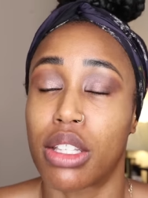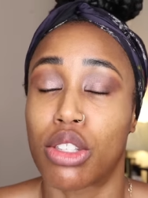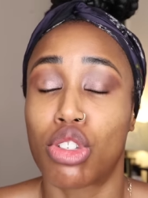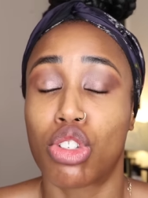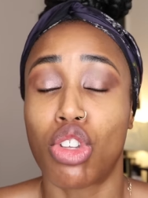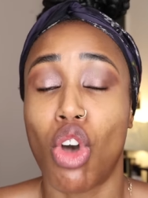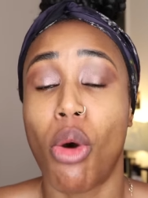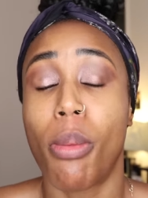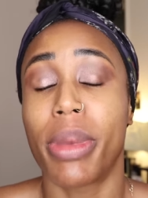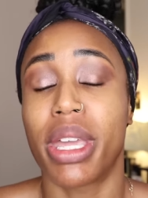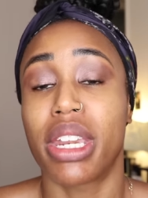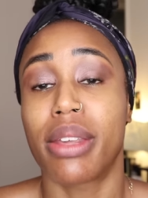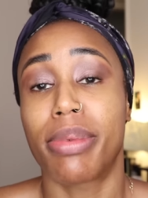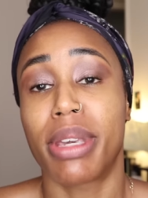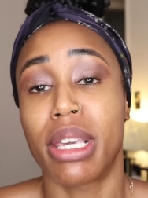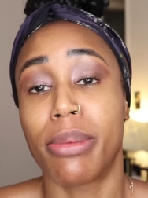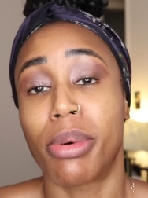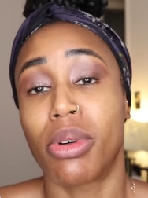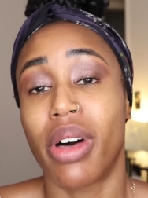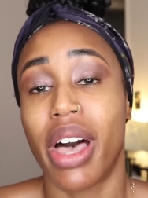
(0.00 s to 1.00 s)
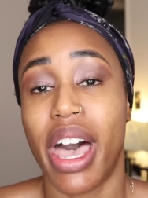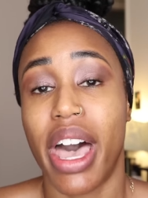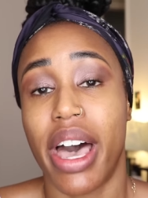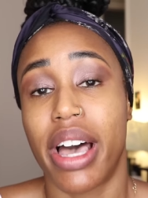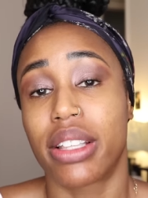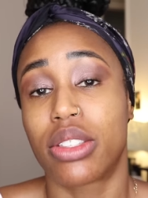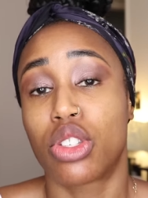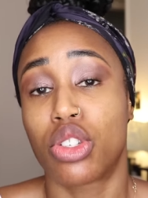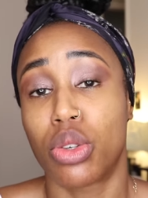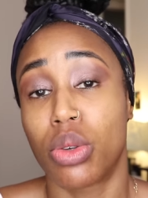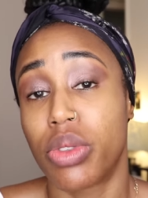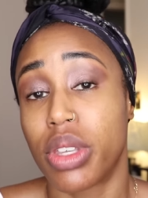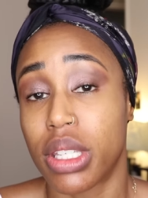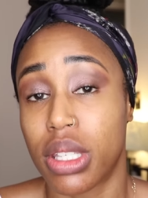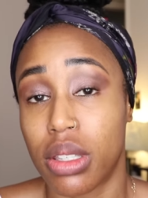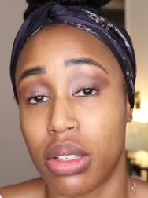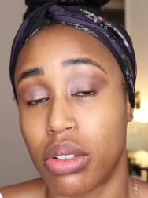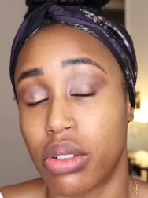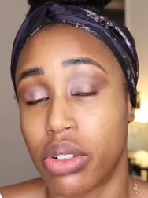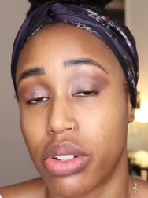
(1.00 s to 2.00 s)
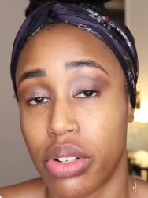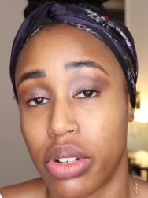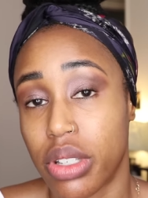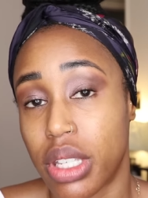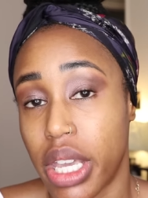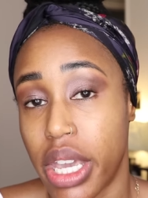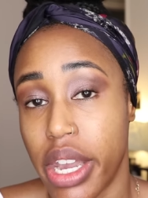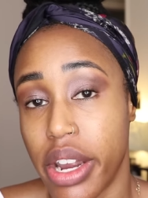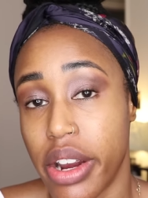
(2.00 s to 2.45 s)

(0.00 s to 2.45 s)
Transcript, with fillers: that so many people had to this little girl's